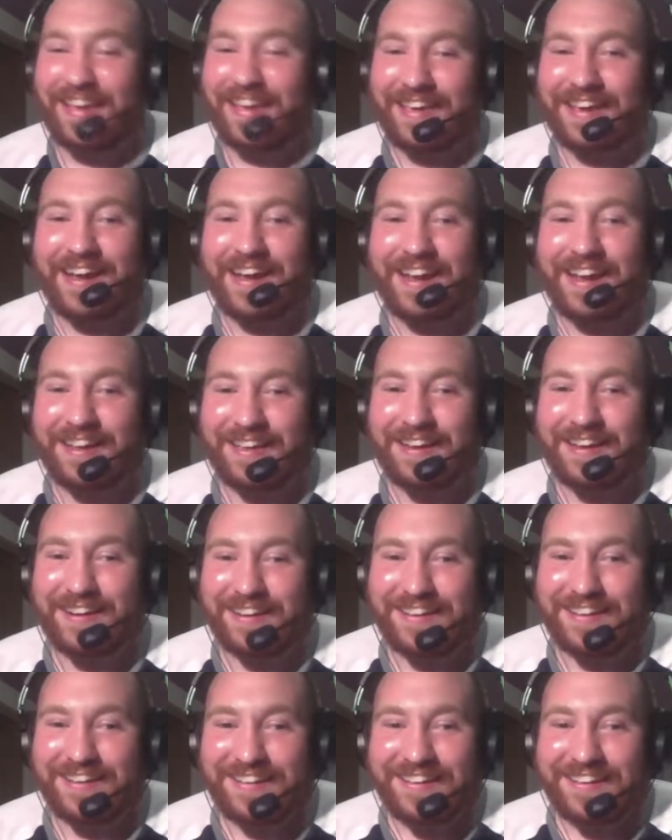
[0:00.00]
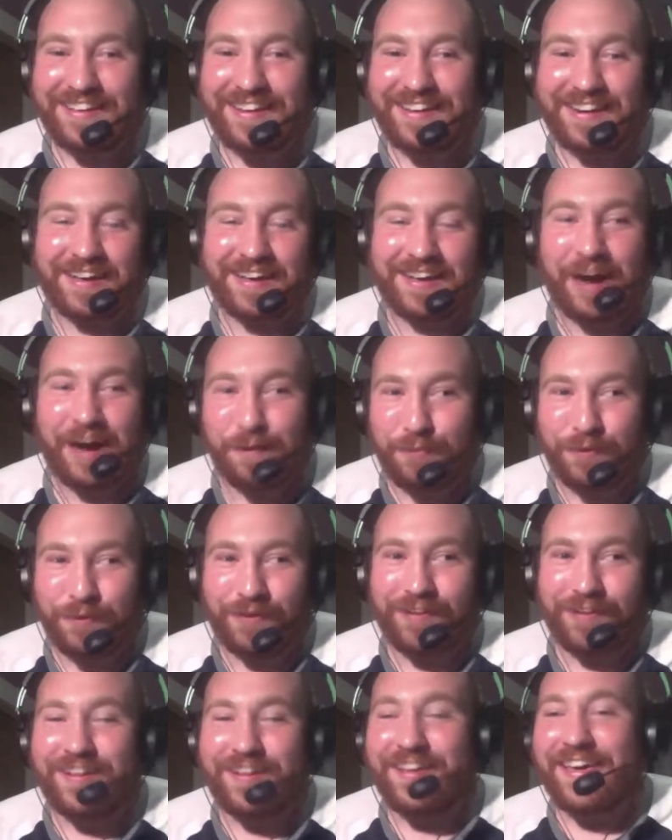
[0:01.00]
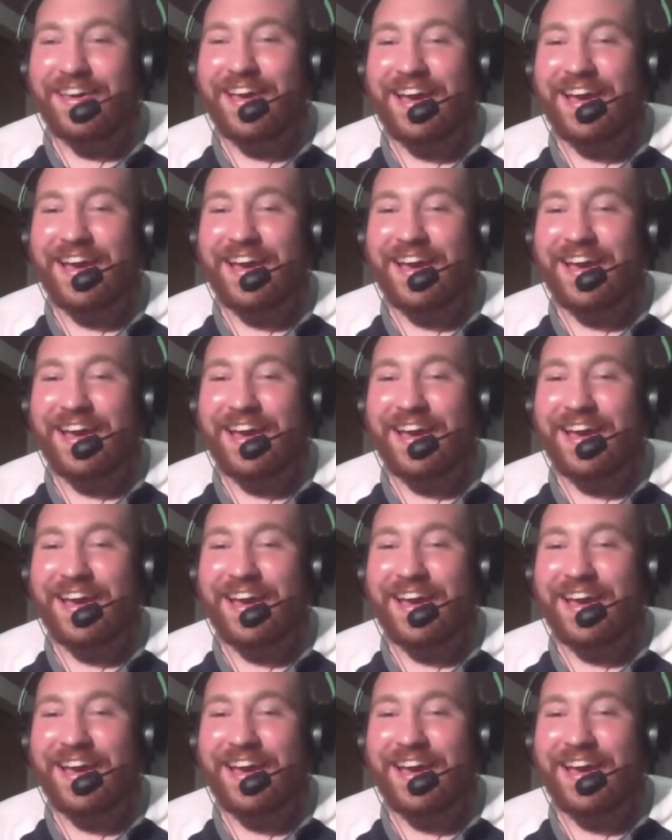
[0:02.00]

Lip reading: like you had a couple,